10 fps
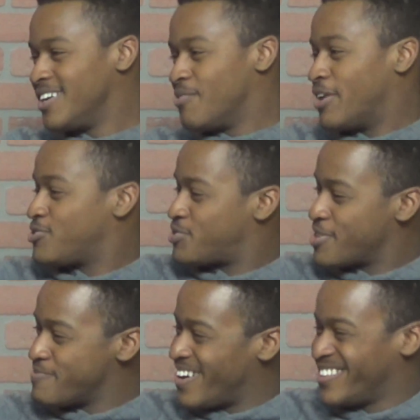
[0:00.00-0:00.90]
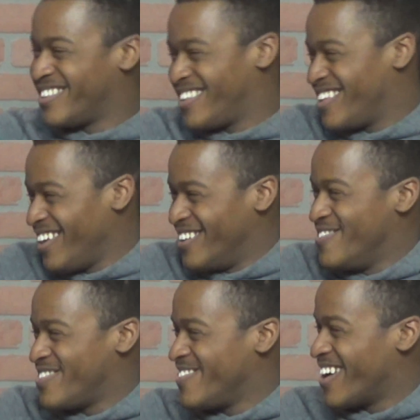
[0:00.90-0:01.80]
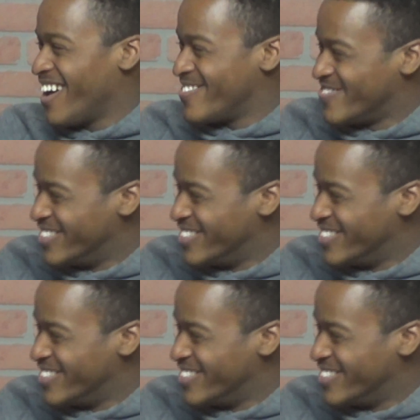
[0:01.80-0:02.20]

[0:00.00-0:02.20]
why'd you steal mine? You had one.